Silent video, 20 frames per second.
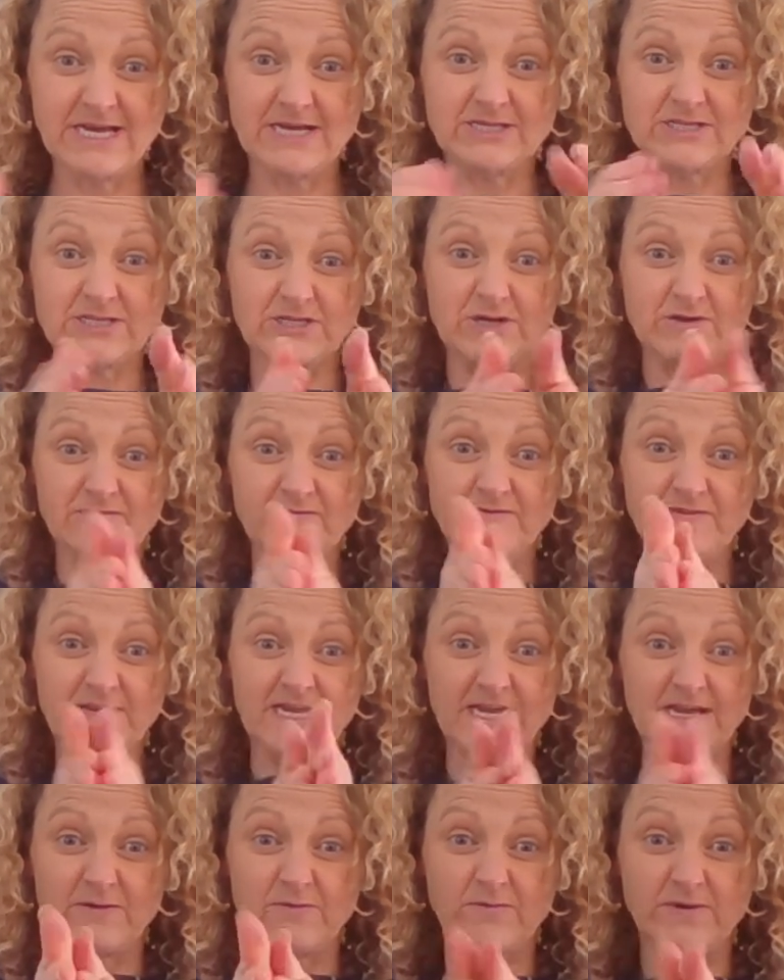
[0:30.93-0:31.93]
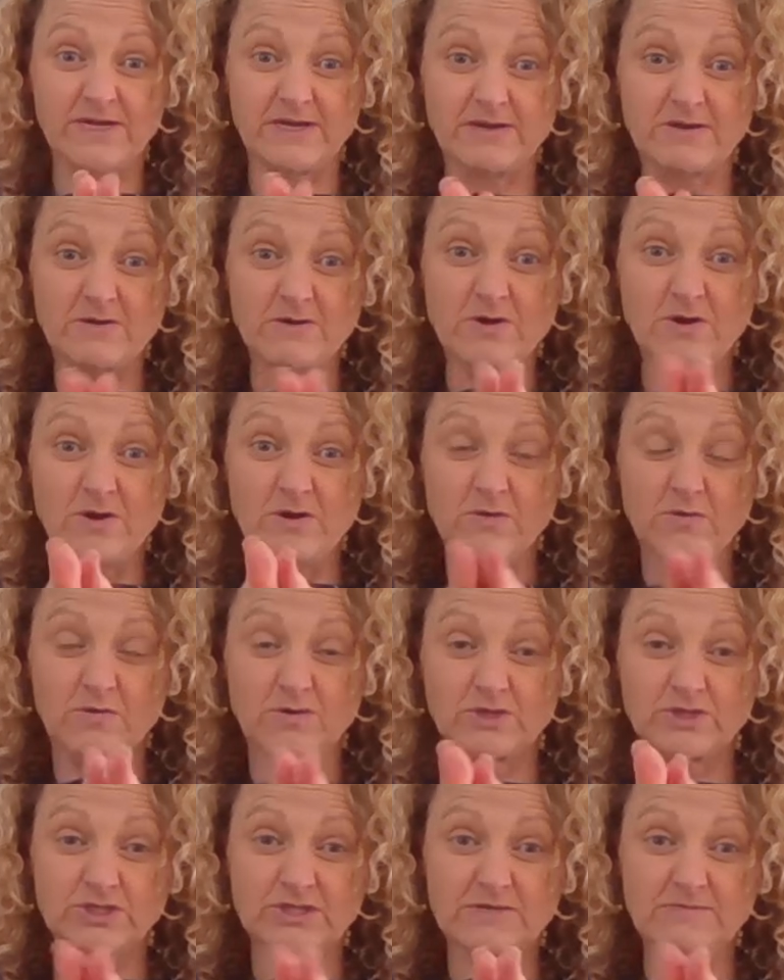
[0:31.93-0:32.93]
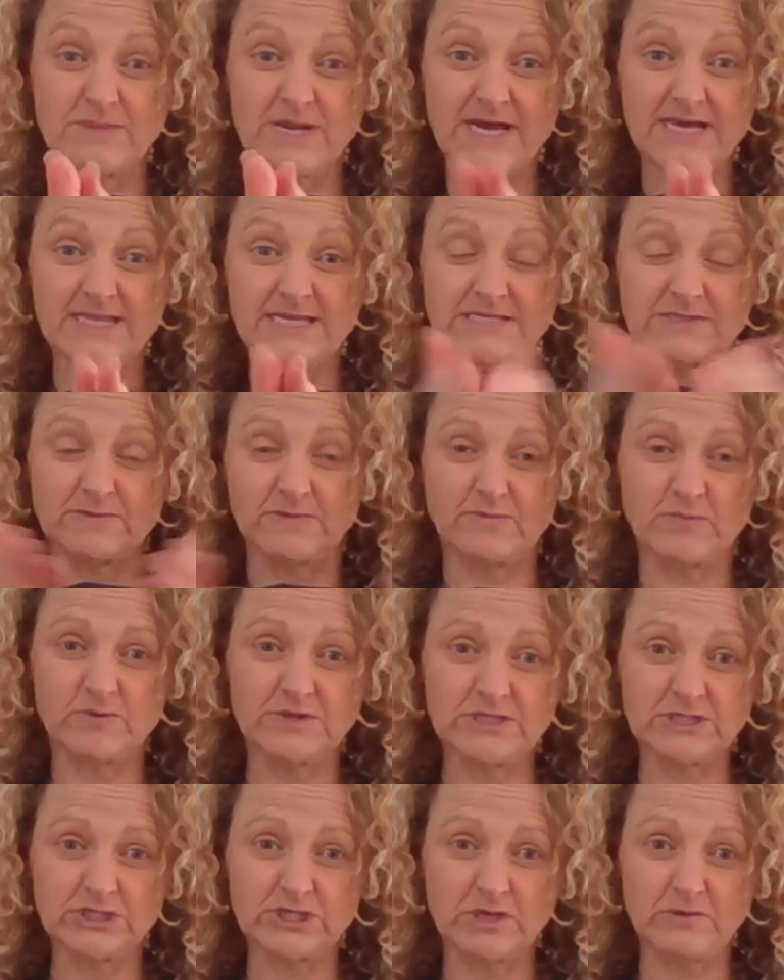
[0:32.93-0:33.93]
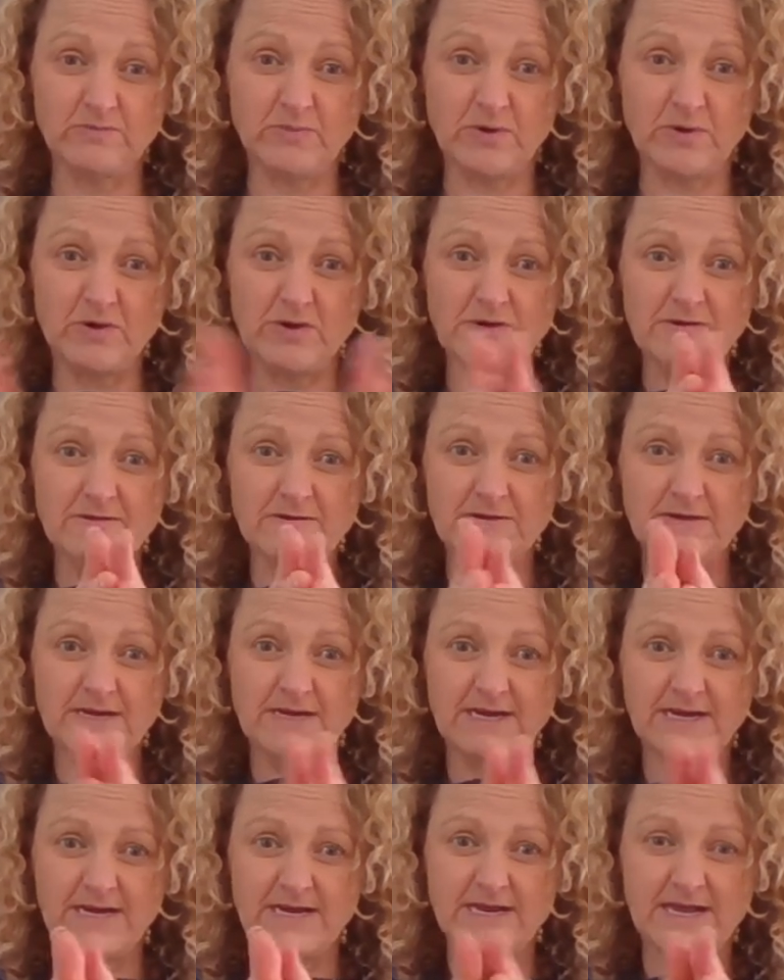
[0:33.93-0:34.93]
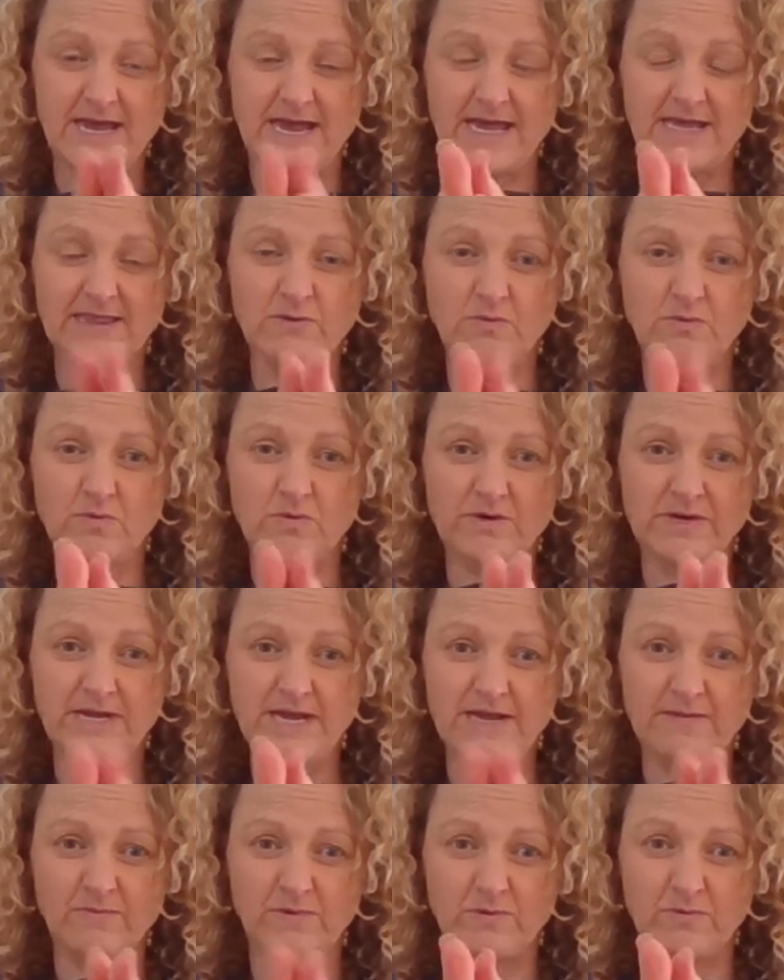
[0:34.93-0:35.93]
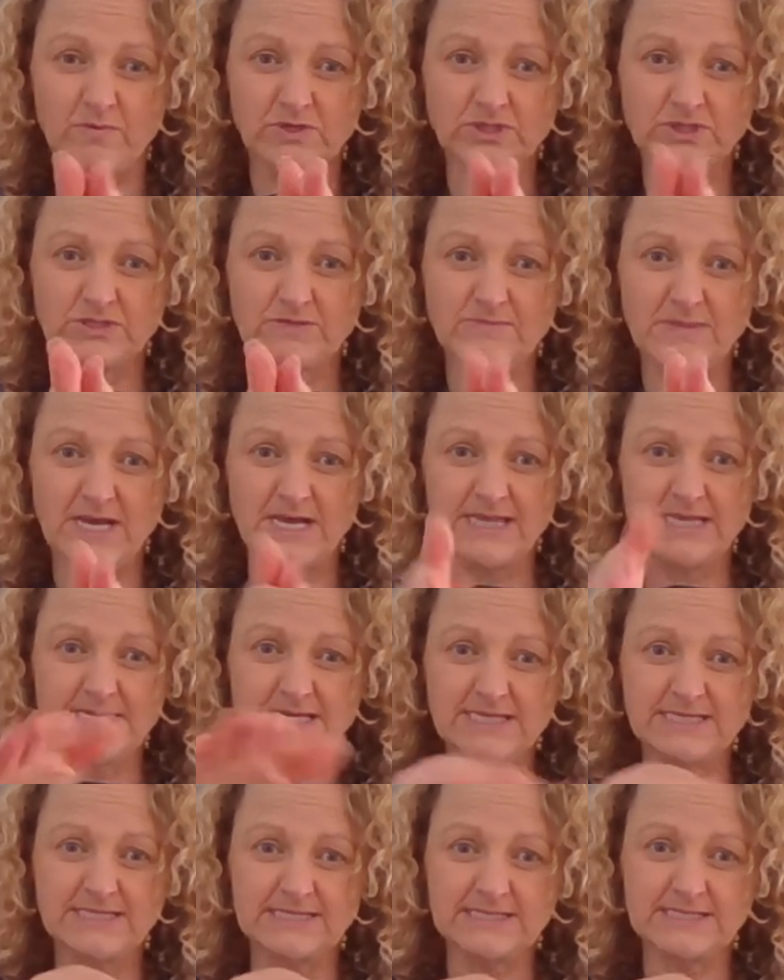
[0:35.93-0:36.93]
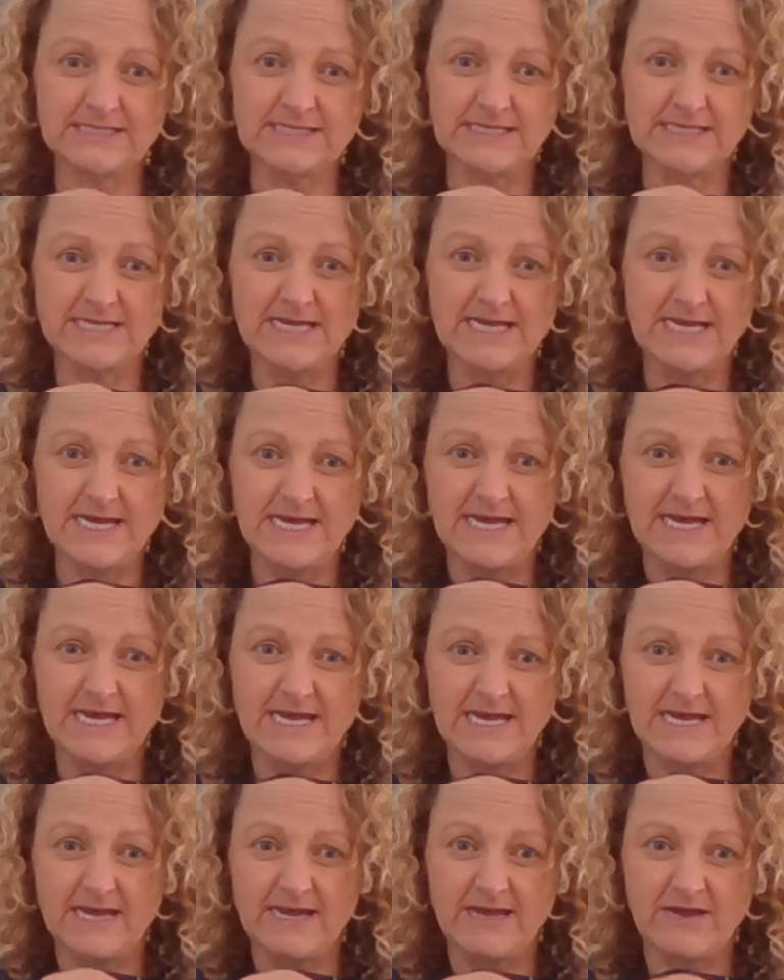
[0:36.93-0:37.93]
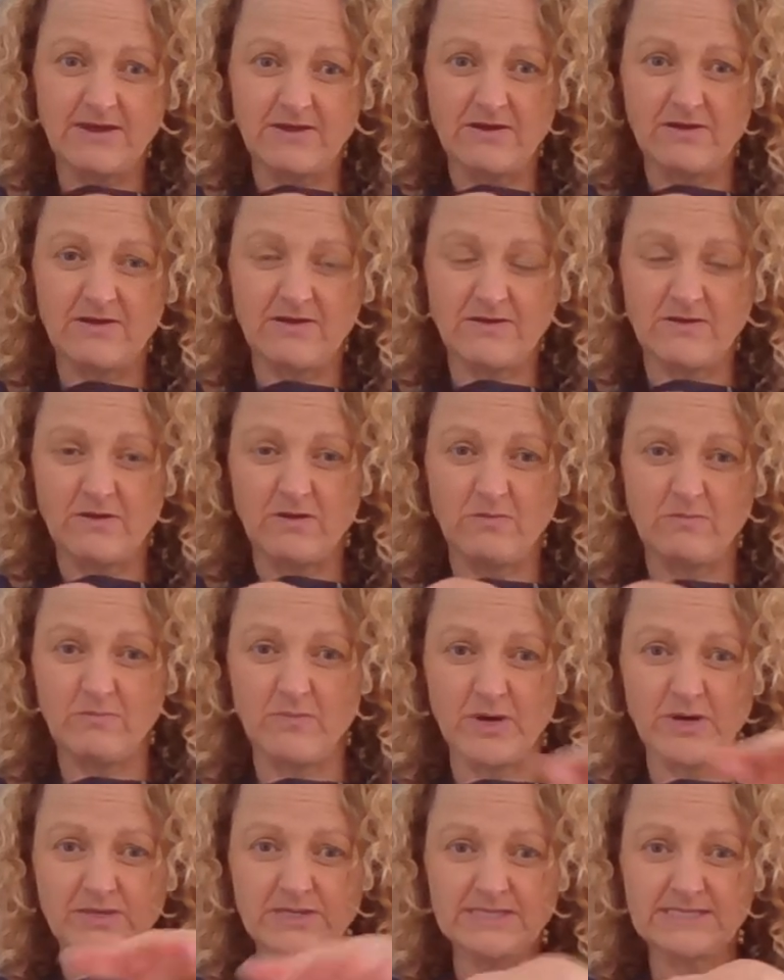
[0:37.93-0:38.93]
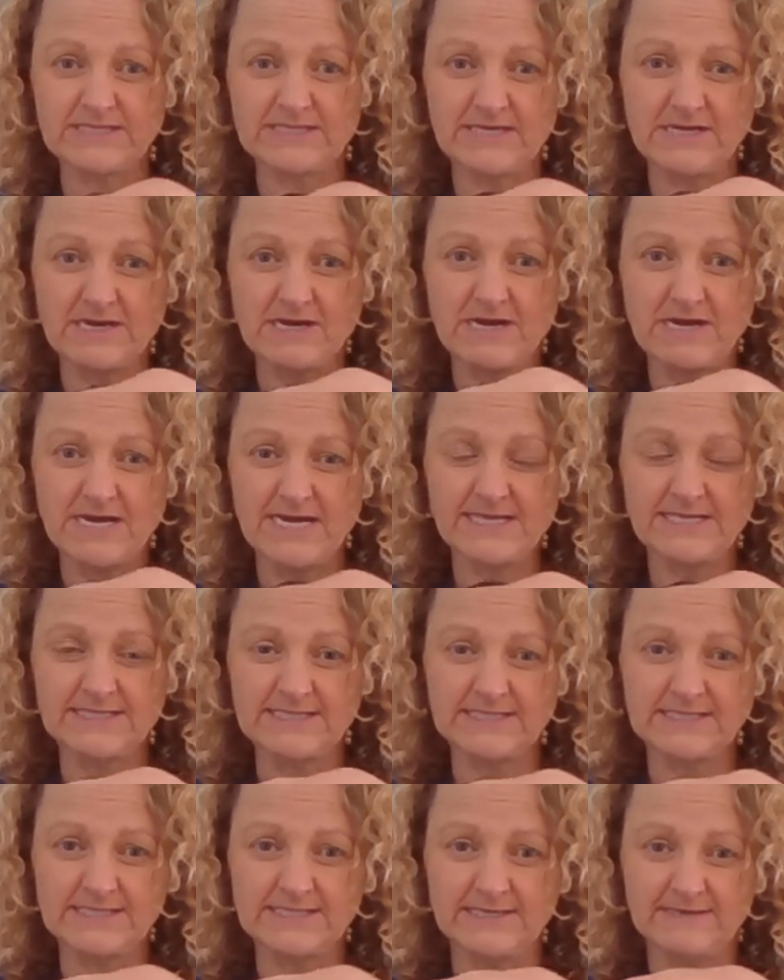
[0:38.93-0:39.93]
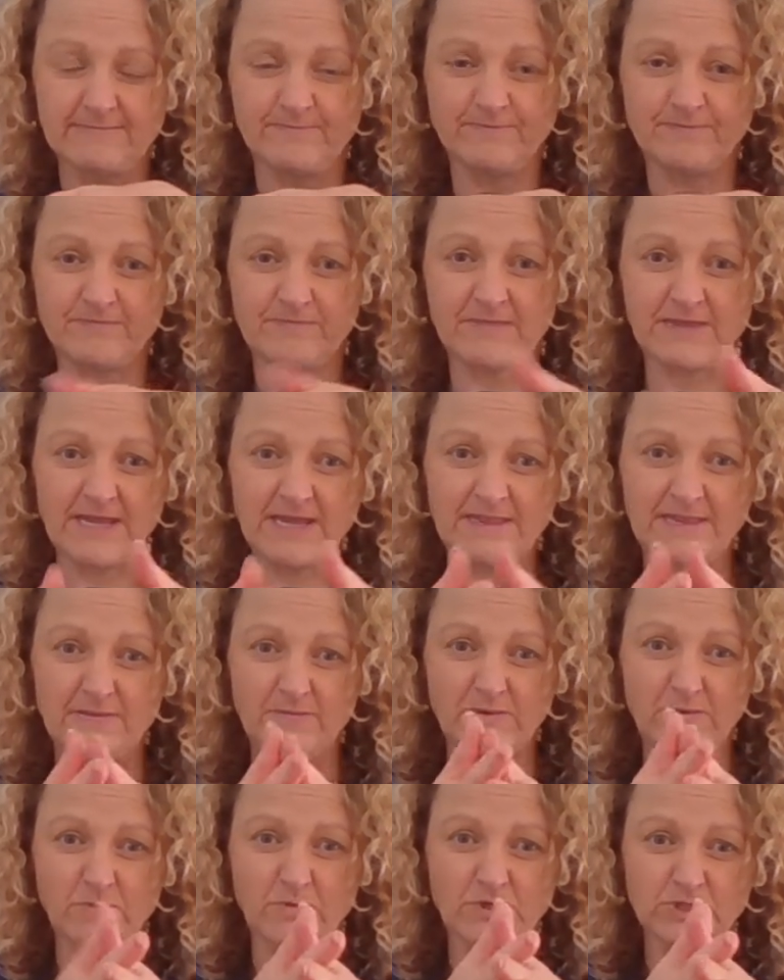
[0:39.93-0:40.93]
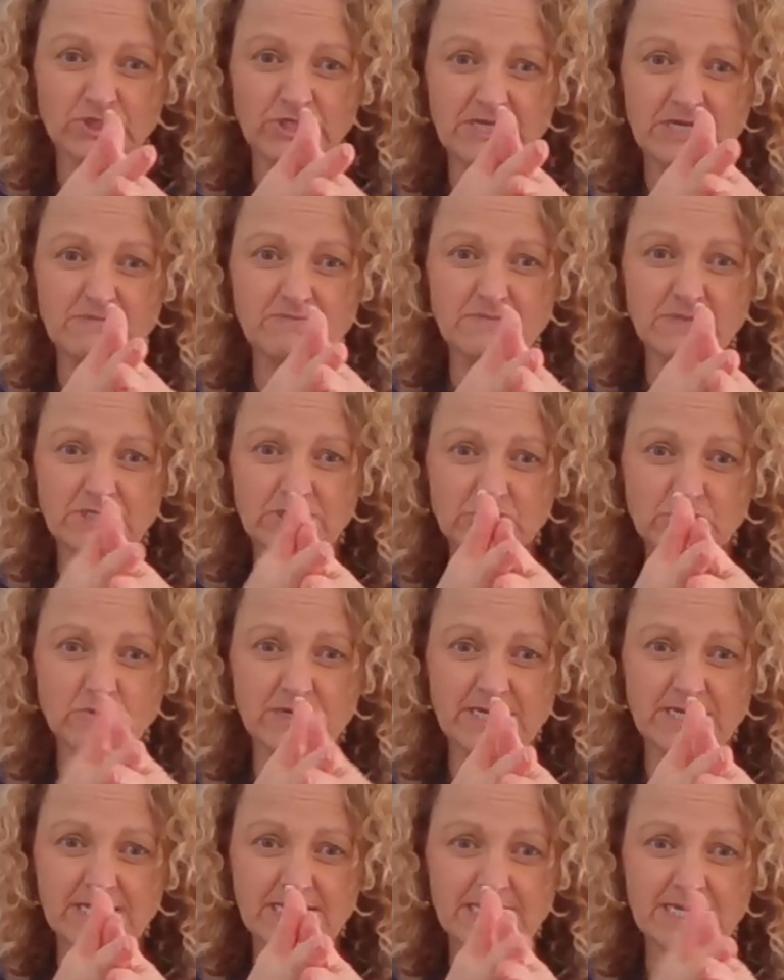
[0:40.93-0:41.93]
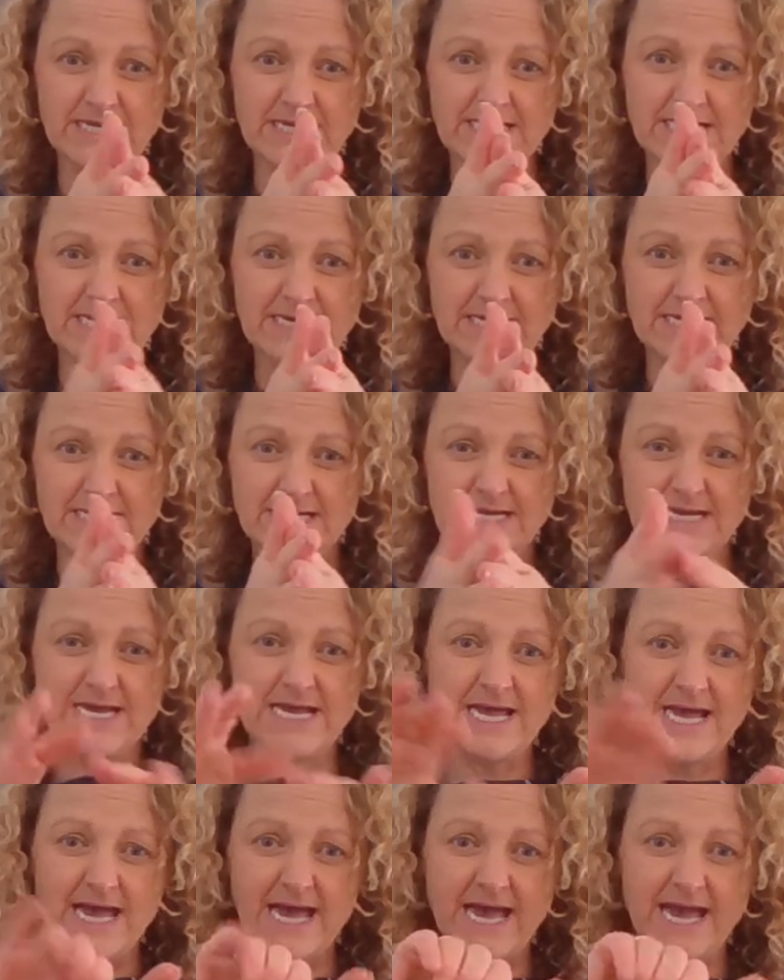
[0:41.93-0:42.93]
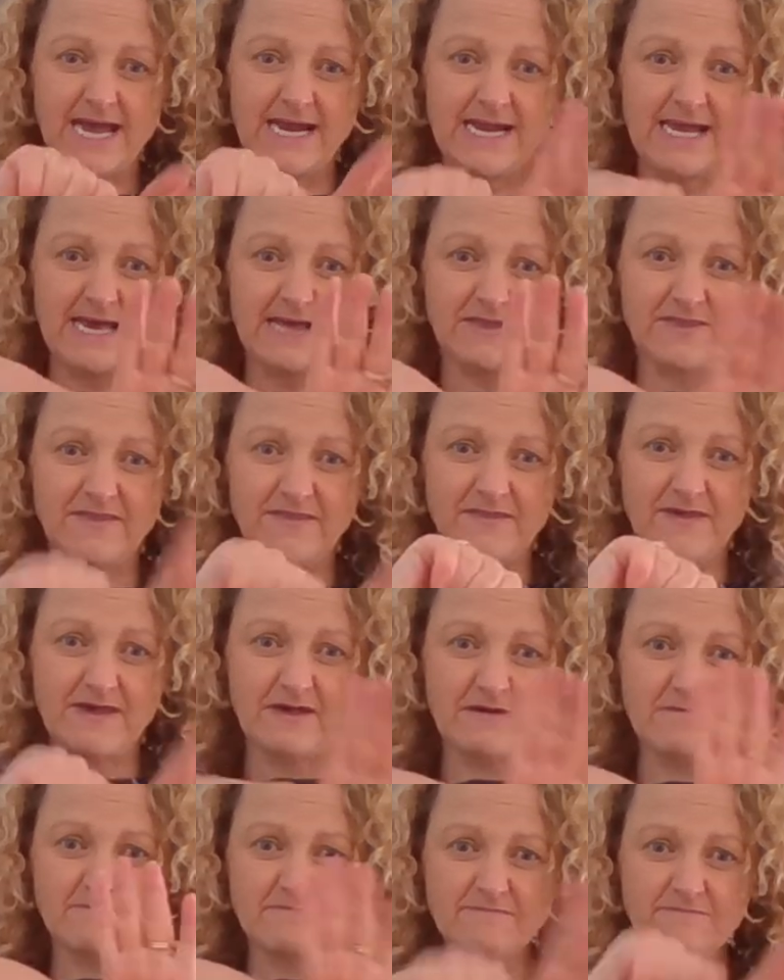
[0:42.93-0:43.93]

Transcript: So don't forget, we wash them like this. We put the soap on and the water and we wash them like this on both sides. And then we wash in between and our thumbs.